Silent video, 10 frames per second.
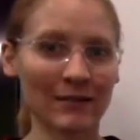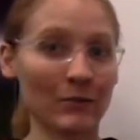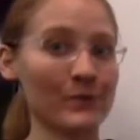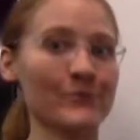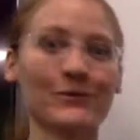
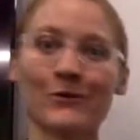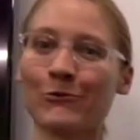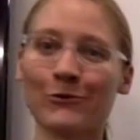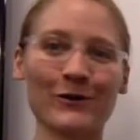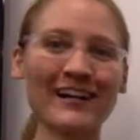we will go
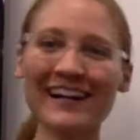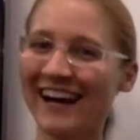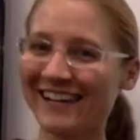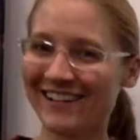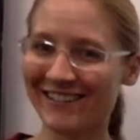through it
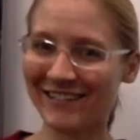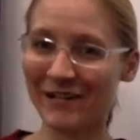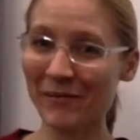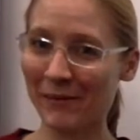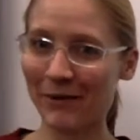ad
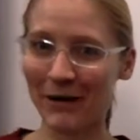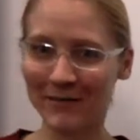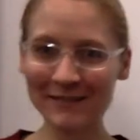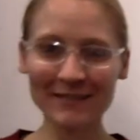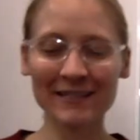nauseum, I
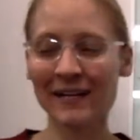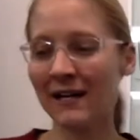promise.